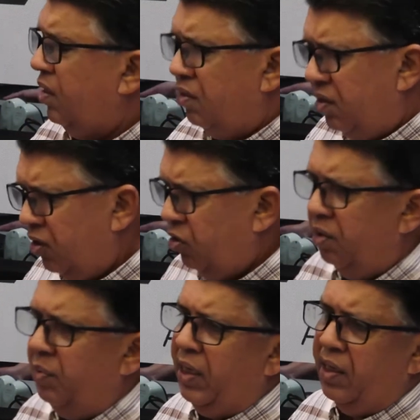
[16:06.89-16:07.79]
There's
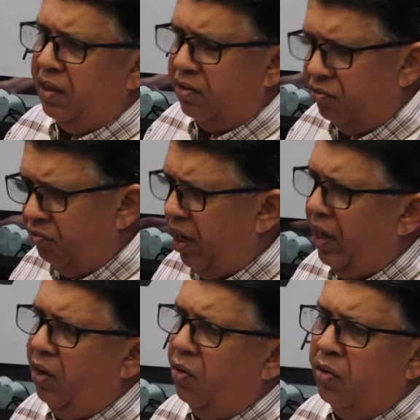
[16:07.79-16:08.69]
digital media, there's
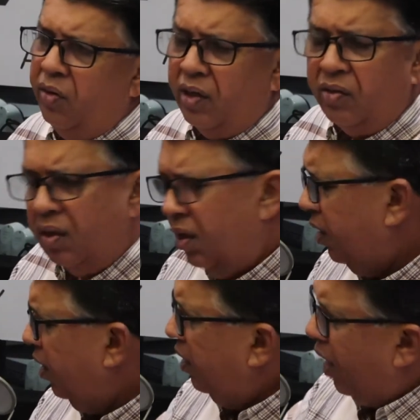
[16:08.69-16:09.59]
radio, there's
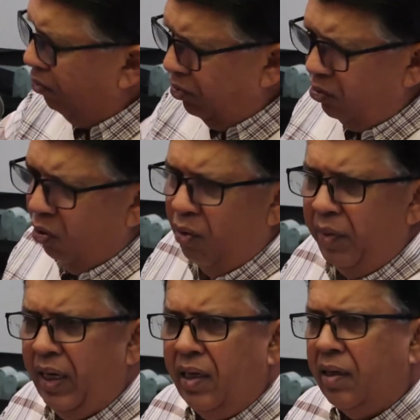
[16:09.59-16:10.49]
outdoor
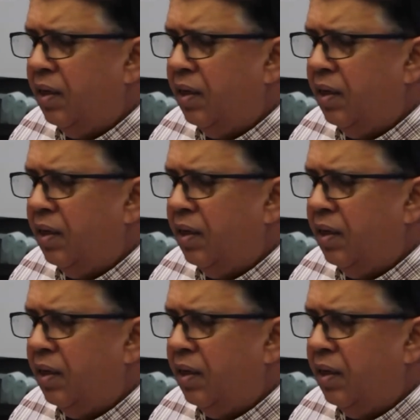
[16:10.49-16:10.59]
media,